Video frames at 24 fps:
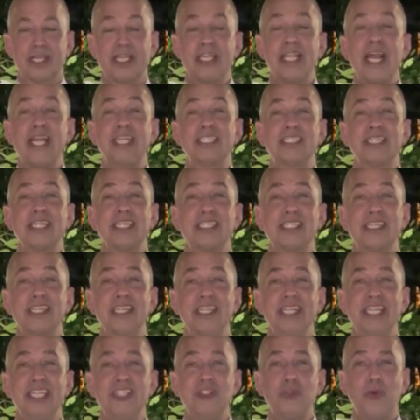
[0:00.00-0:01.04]
Let us listen
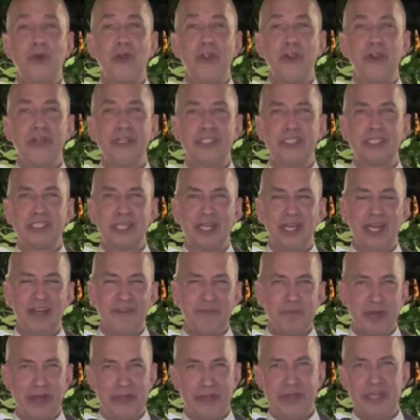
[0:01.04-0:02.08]
to these words
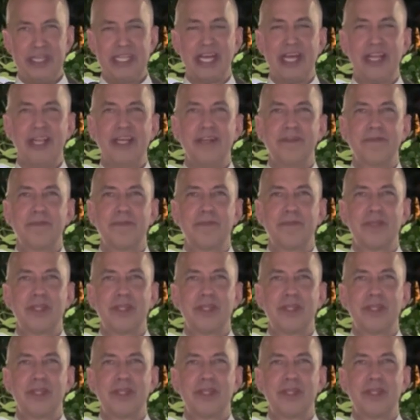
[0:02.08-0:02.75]
of Mother Adela.